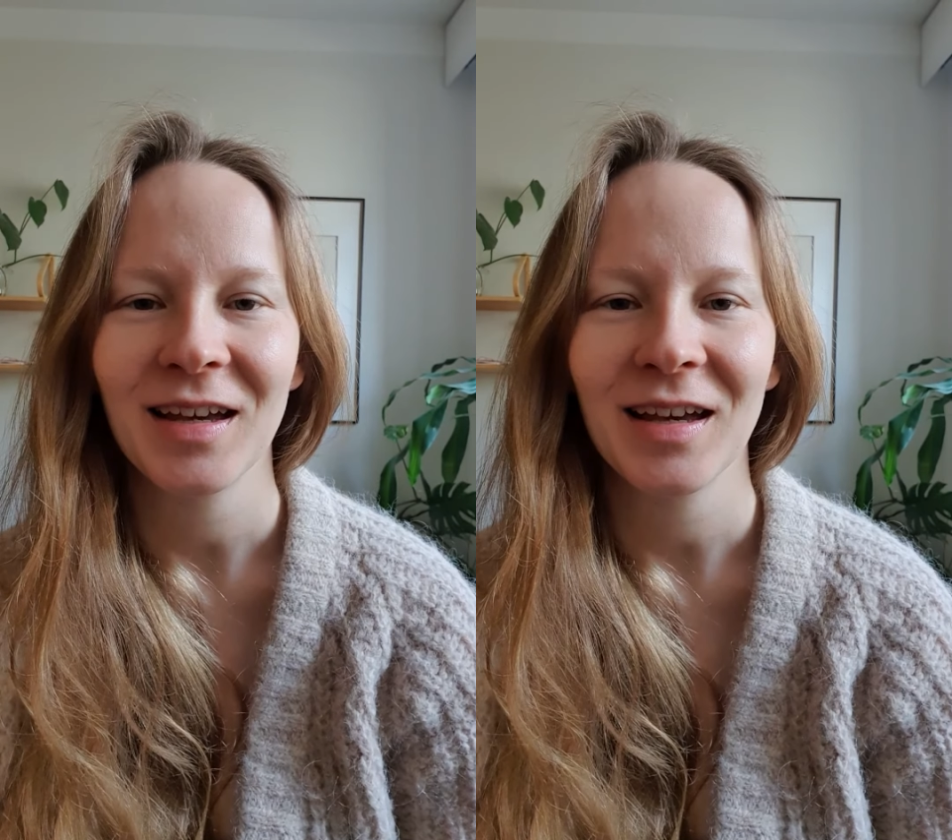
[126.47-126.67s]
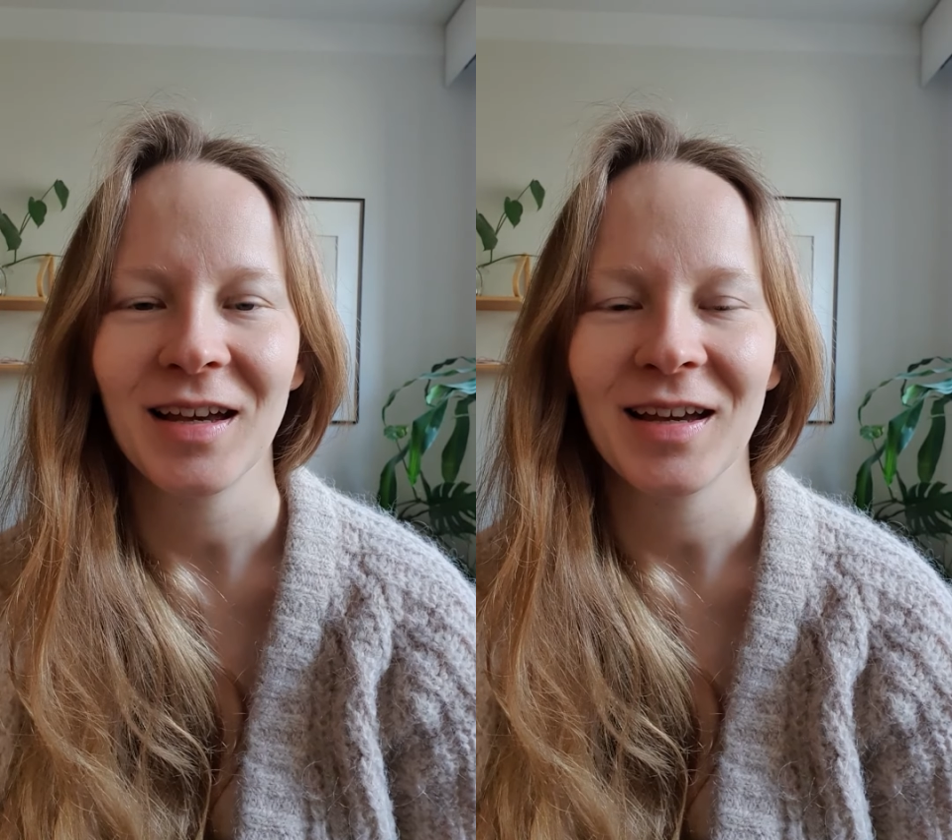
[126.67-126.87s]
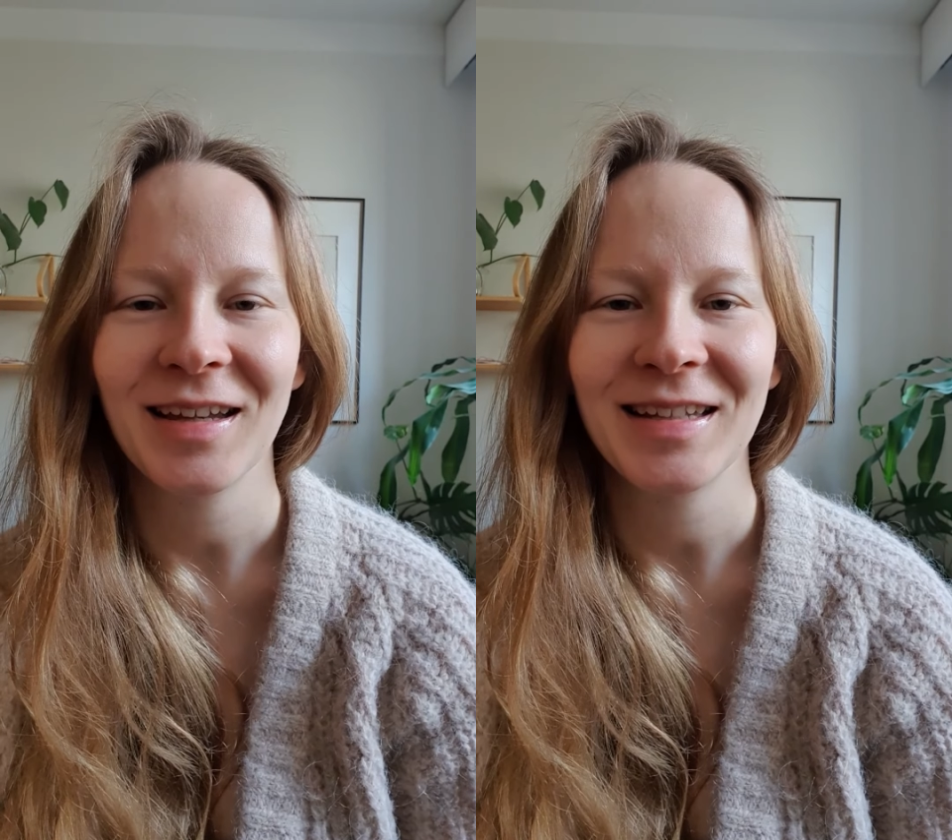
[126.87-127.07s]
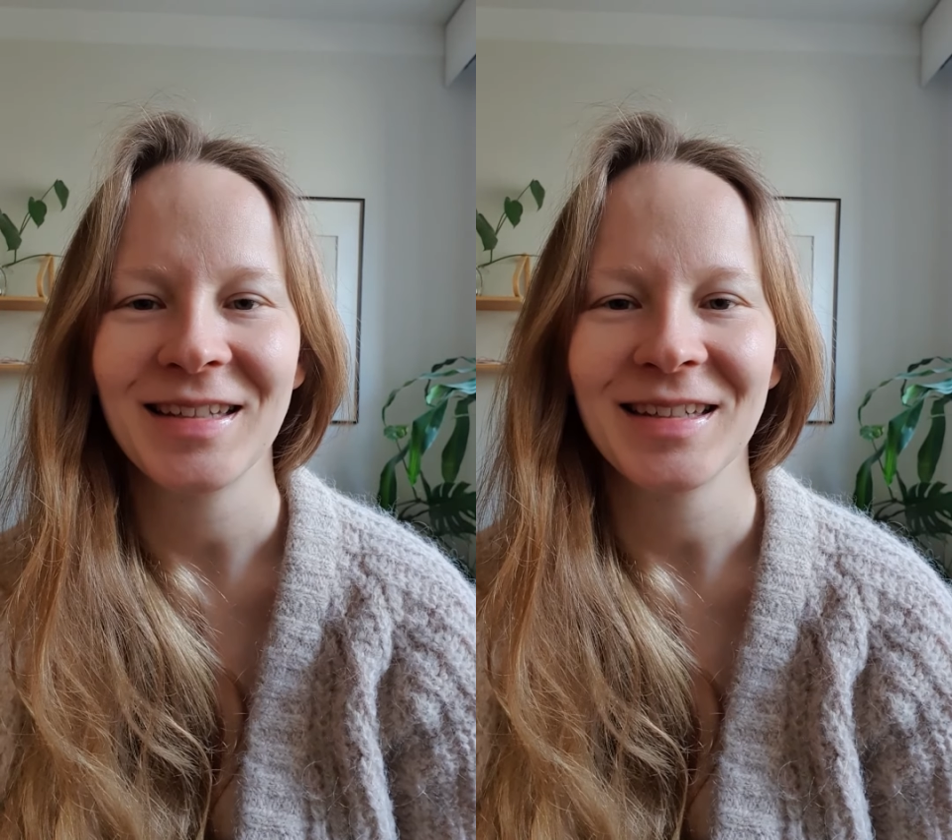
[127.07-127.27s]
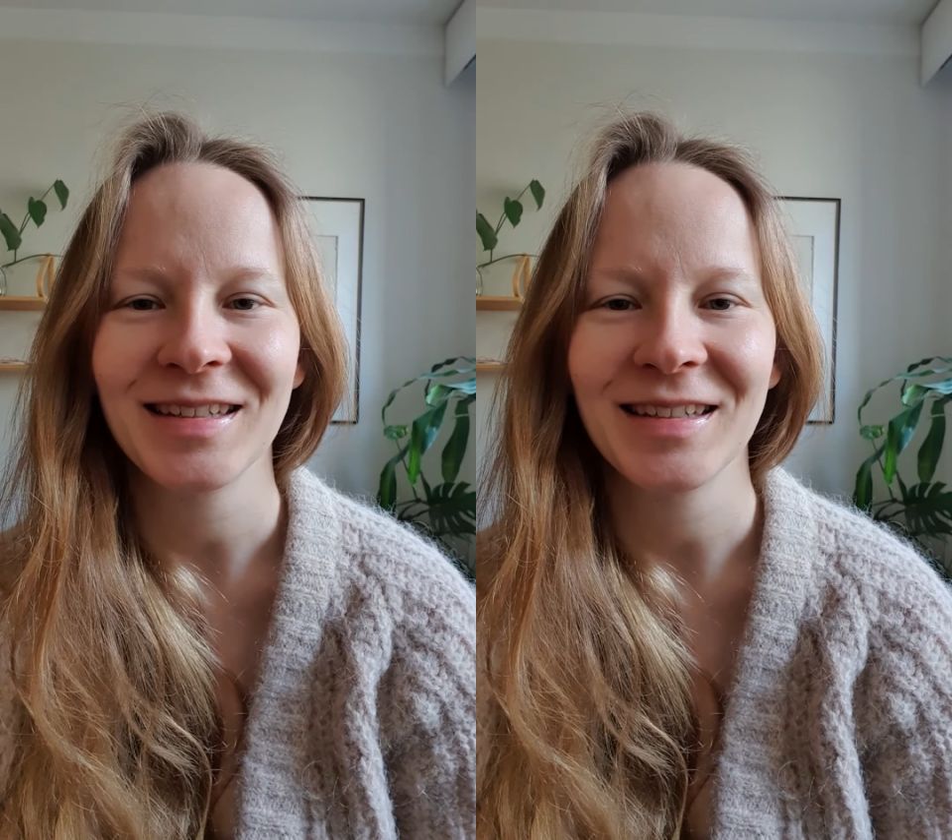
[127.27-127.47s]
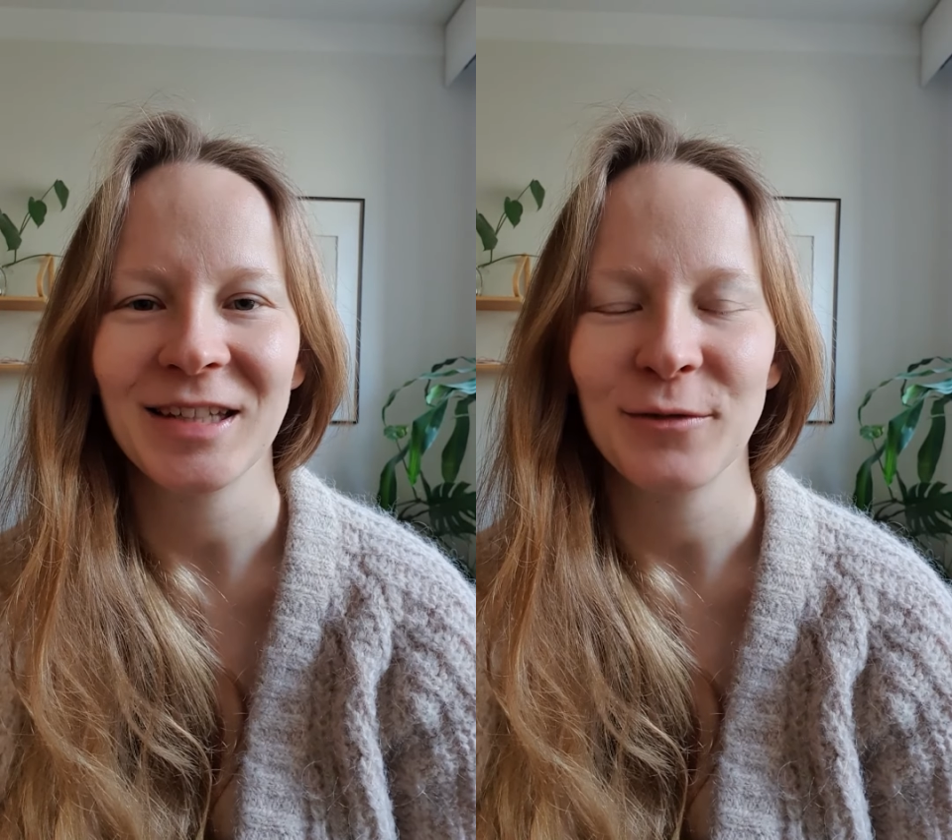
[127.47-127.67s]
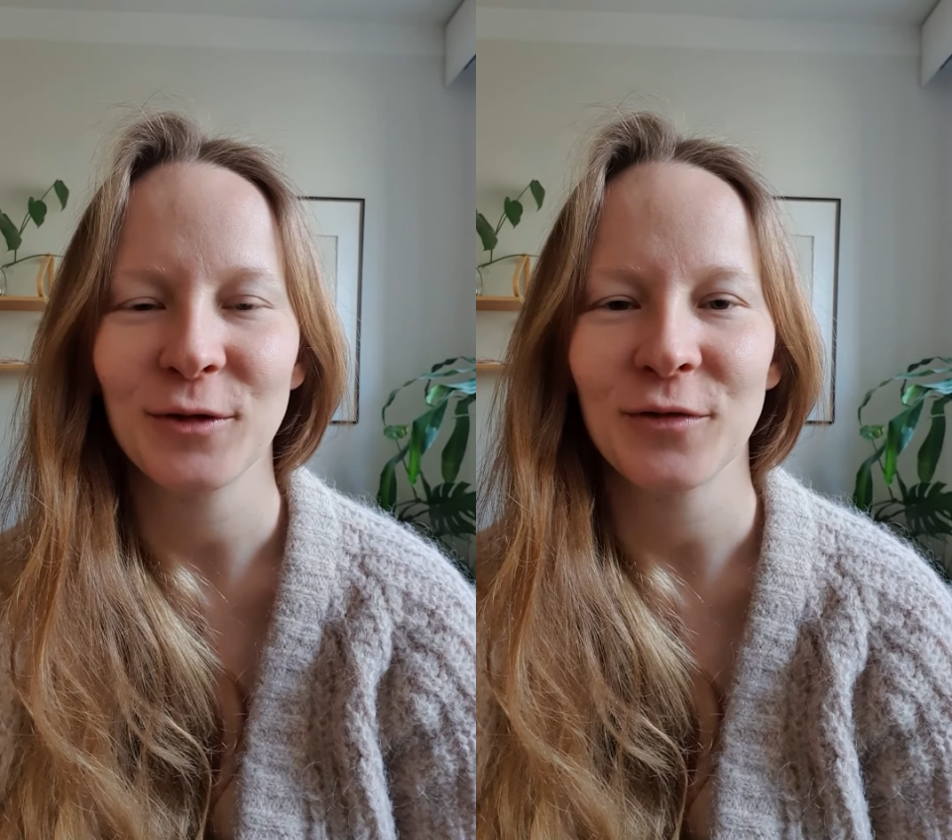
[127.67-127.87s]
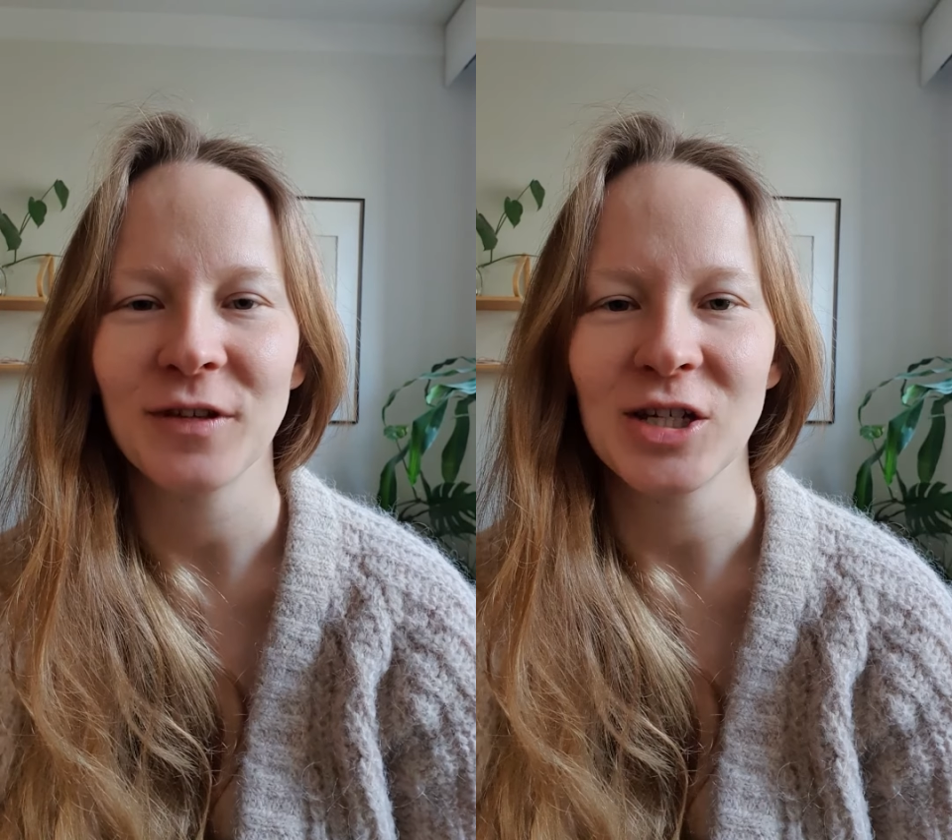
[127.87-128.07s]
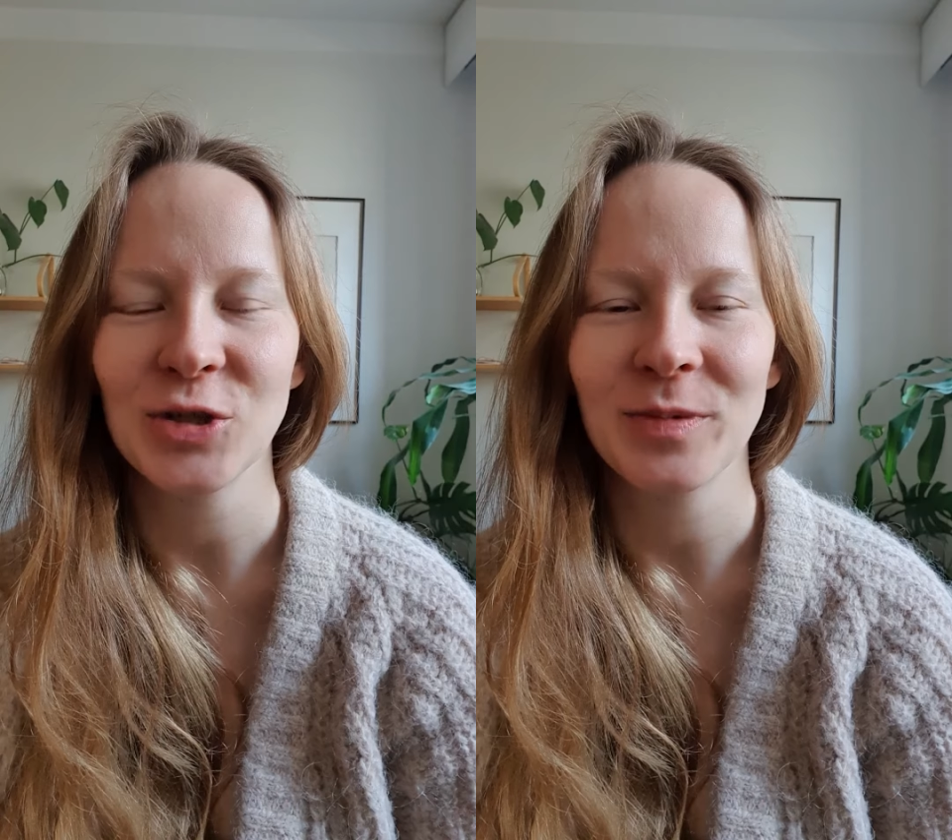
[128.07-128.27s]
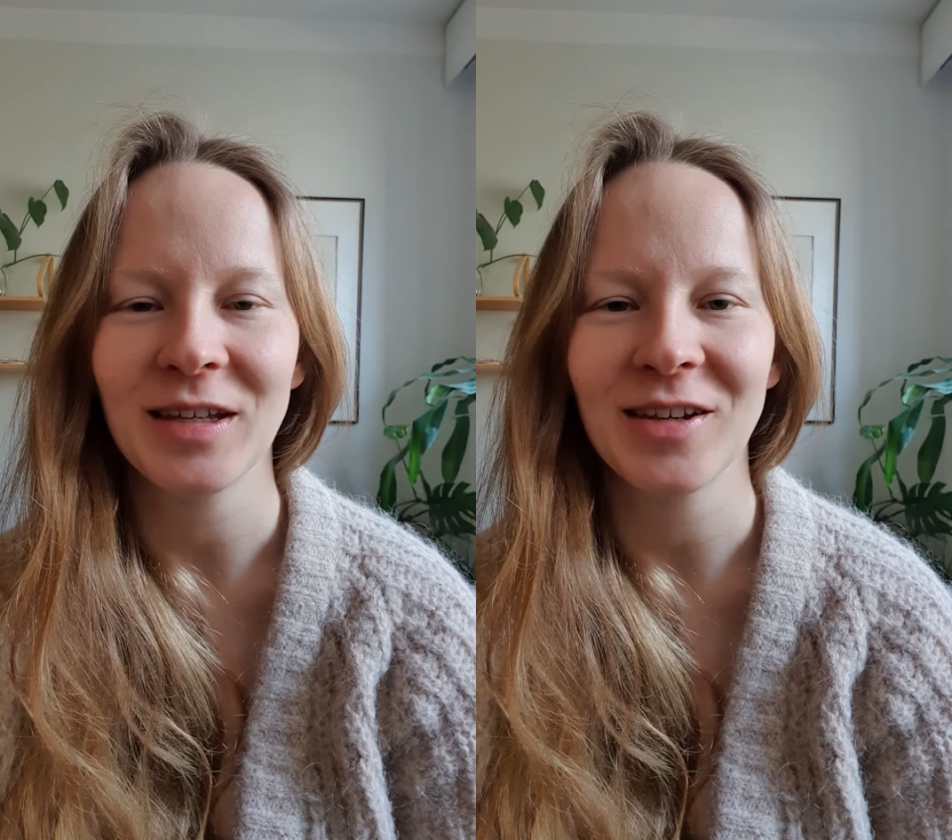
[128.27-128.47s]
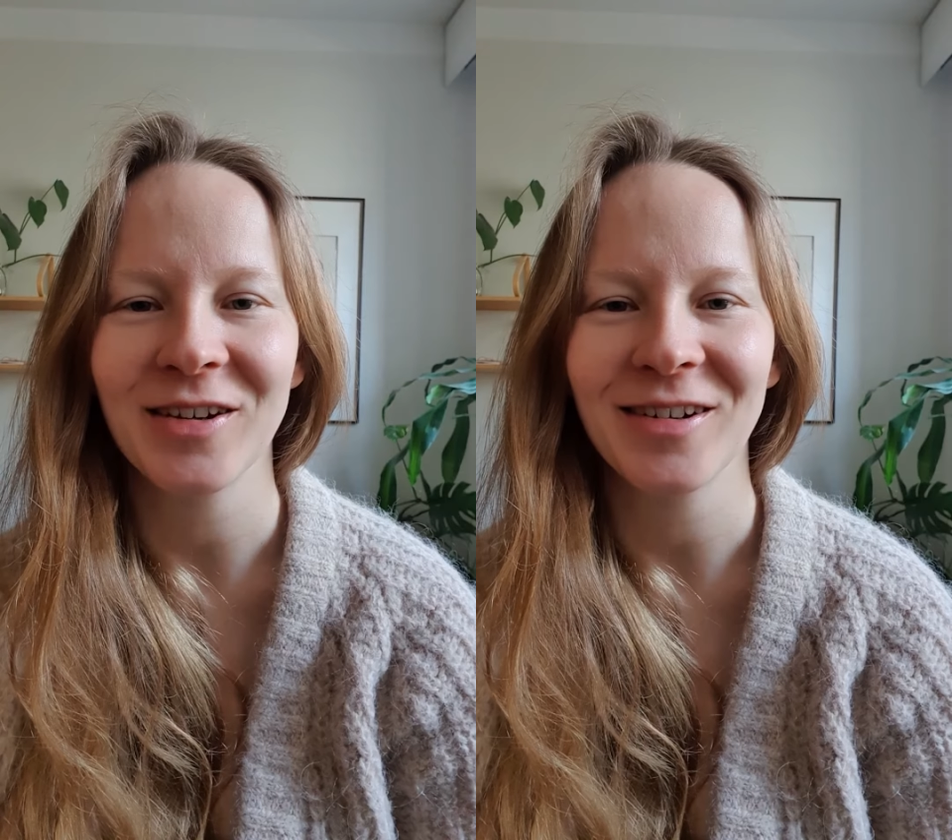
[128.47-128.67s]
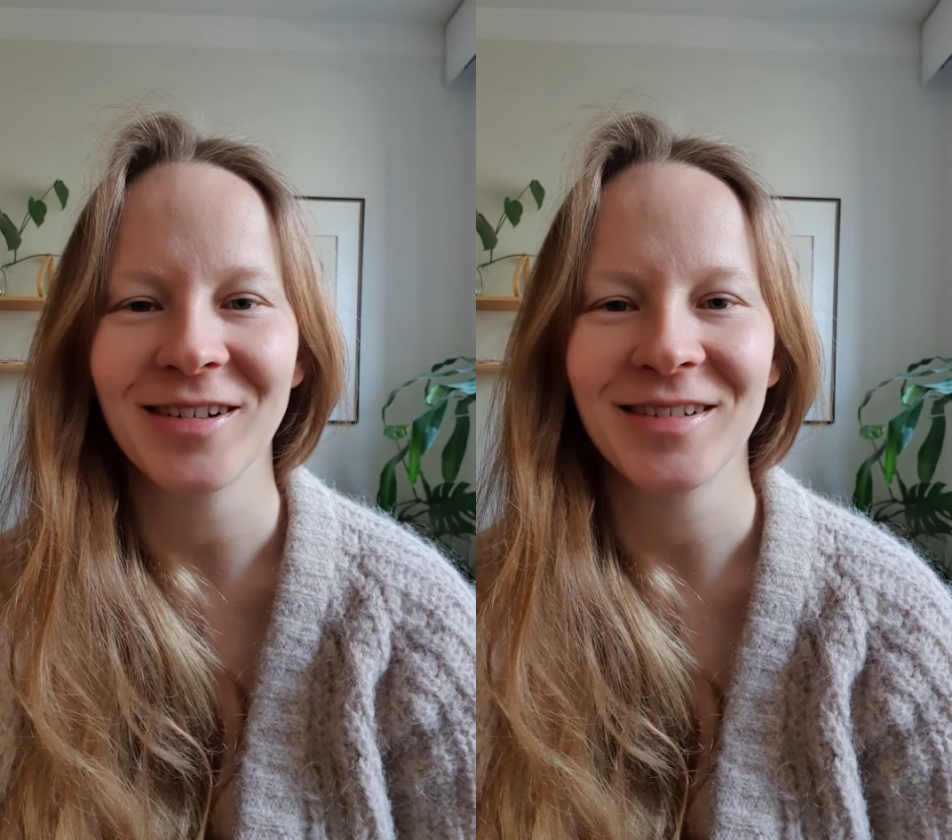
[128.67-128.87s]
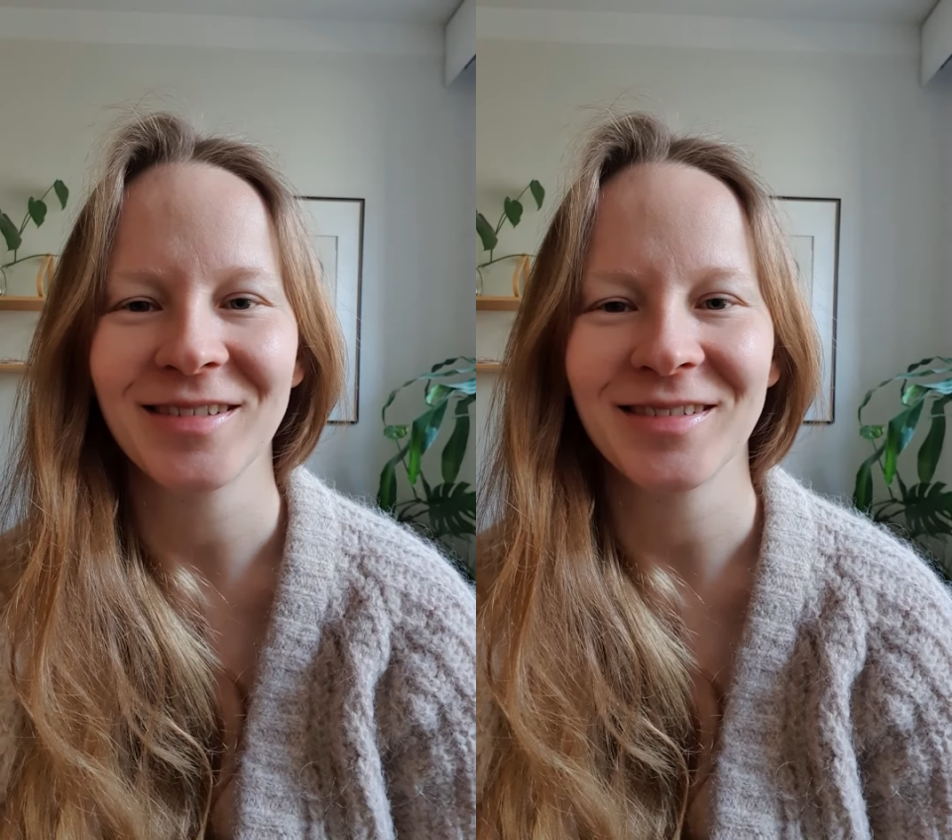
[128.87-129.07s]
And if you're a Finnish speaker,